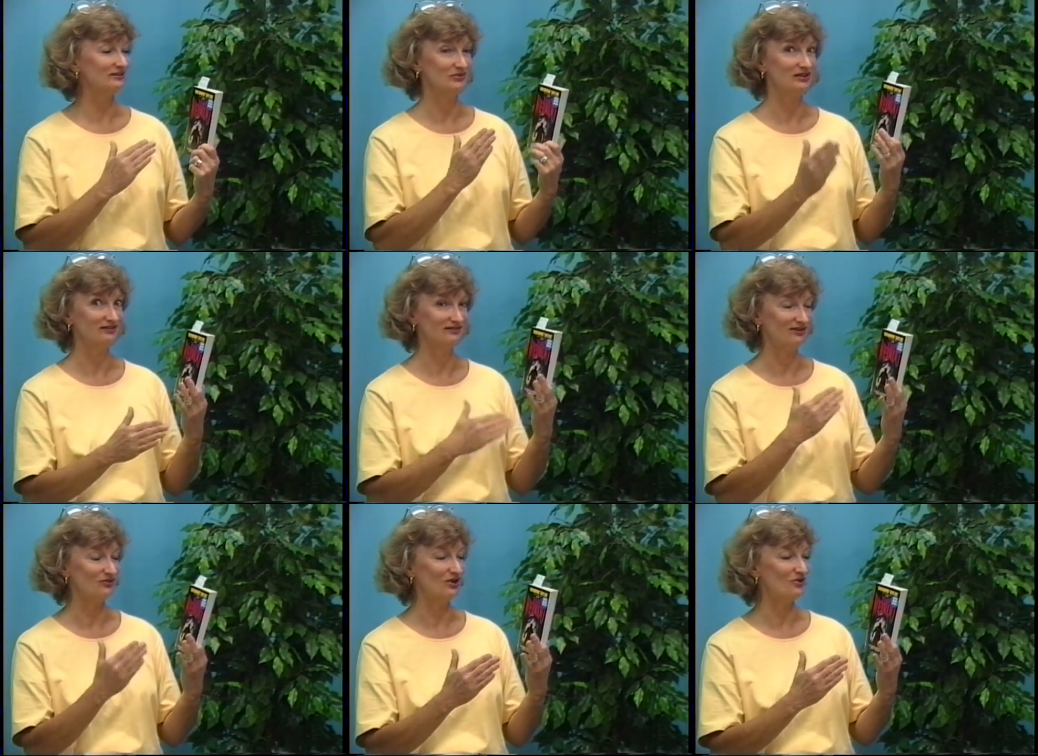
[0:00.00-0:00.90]
I'm getting
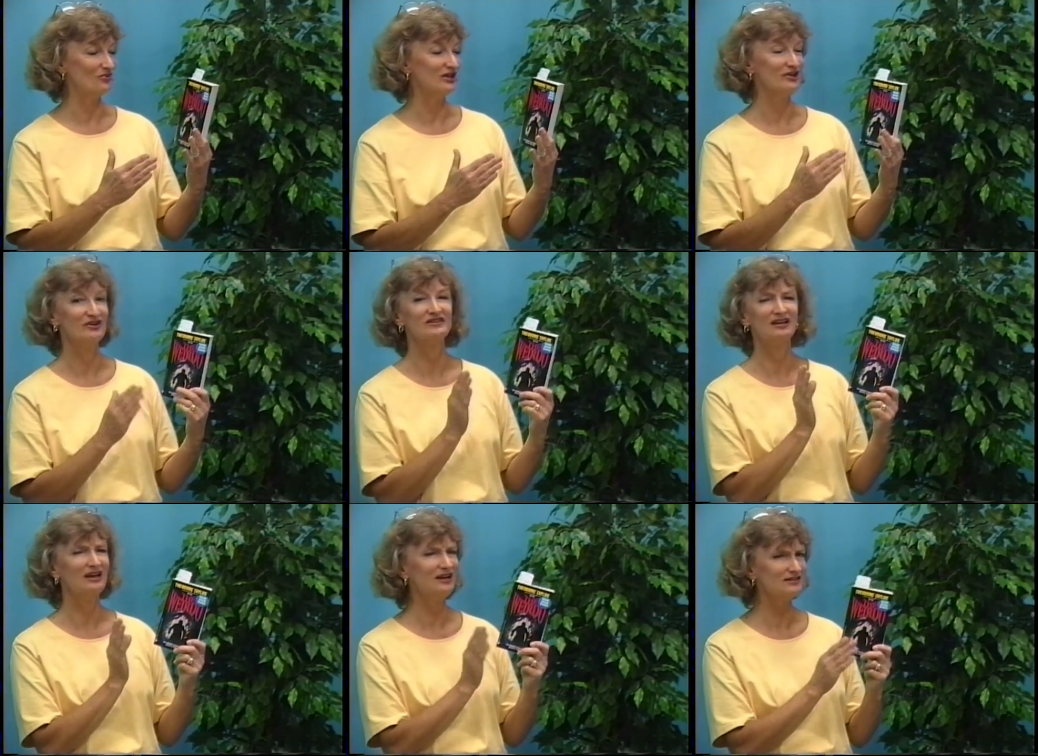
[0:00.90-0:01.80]
away here. It's an
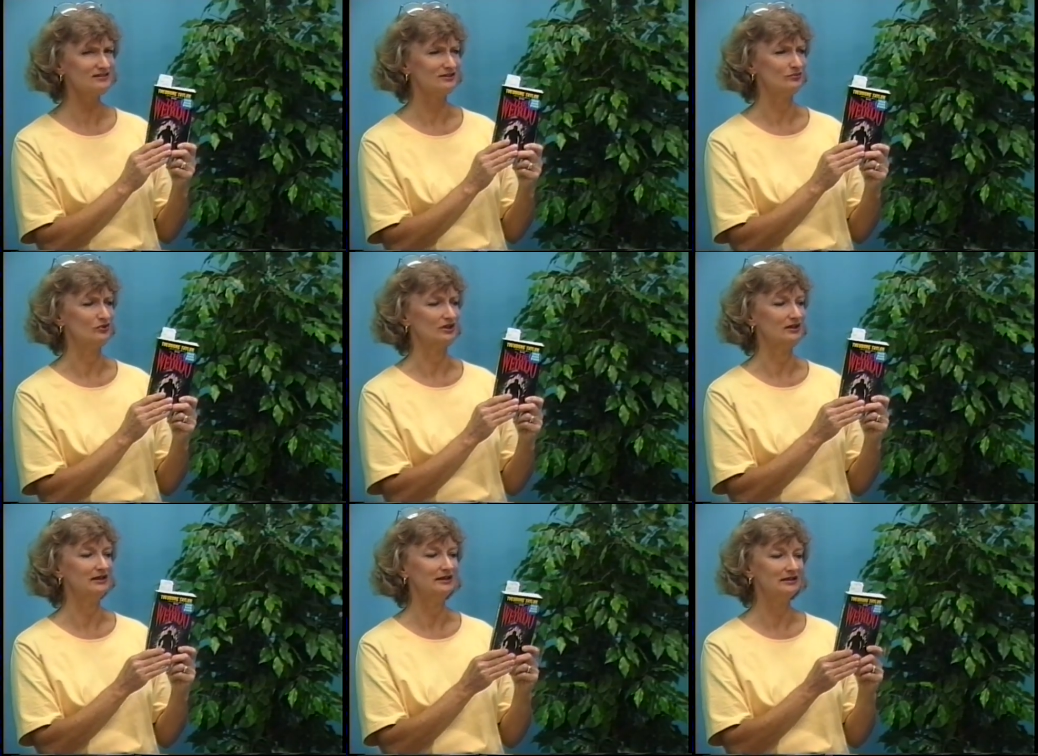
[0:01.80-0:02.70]
excellent book,
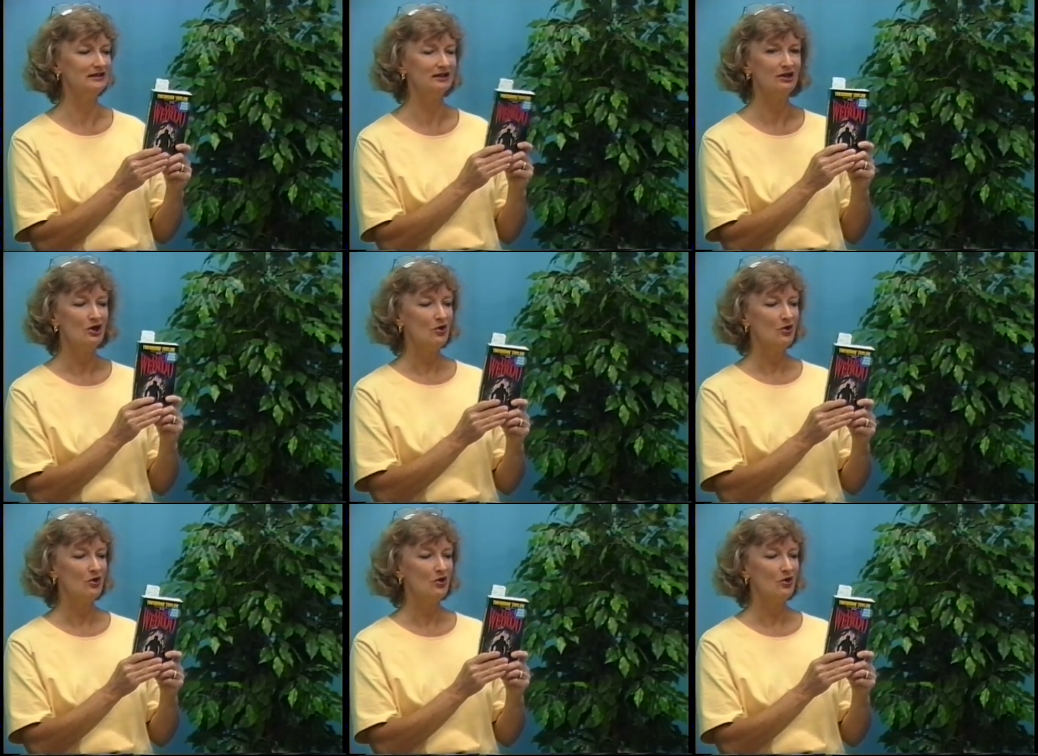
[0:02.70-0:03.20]
and again,